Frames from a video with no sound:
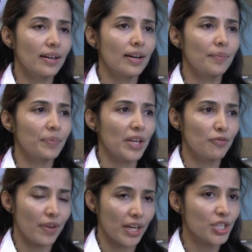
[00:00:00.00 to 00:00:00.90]
um,
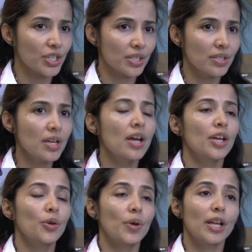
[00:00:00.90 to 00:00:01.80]
infection,
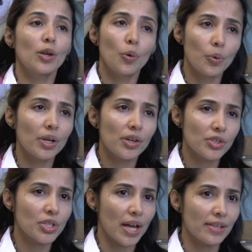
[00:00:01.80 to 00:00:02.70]
you can lower your
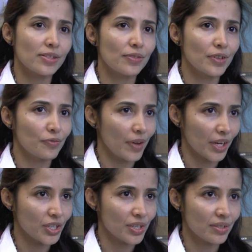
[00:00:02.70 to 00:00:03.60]
chance of
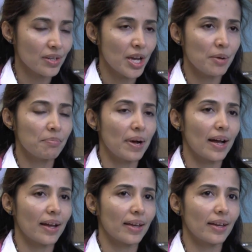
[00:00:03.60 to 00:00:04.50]
infection
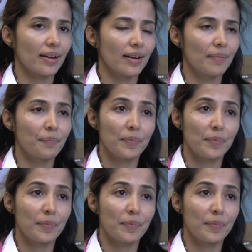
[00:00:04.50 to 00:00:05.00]
by um,